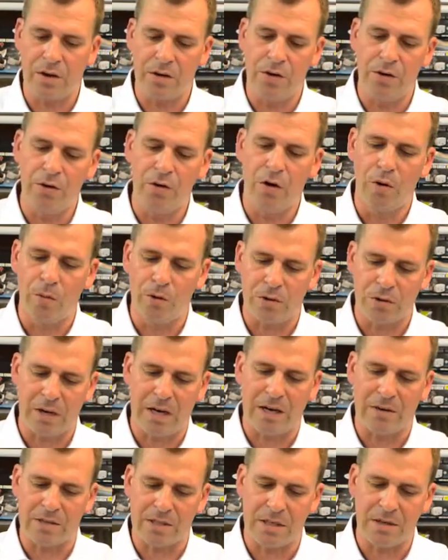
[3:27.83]
on a normal
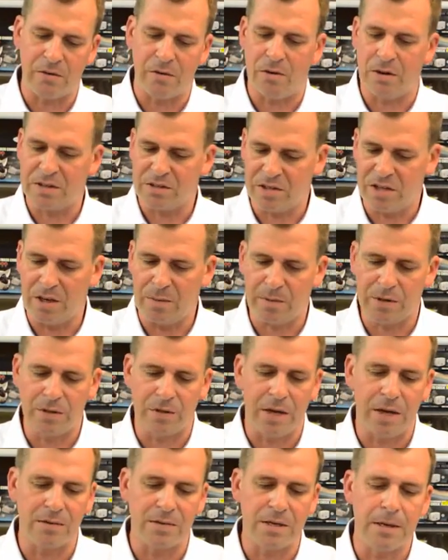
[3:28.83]
trouser or a cheaper
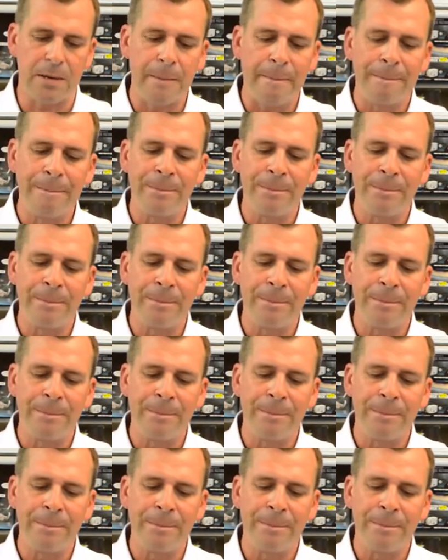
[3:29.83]
trouser,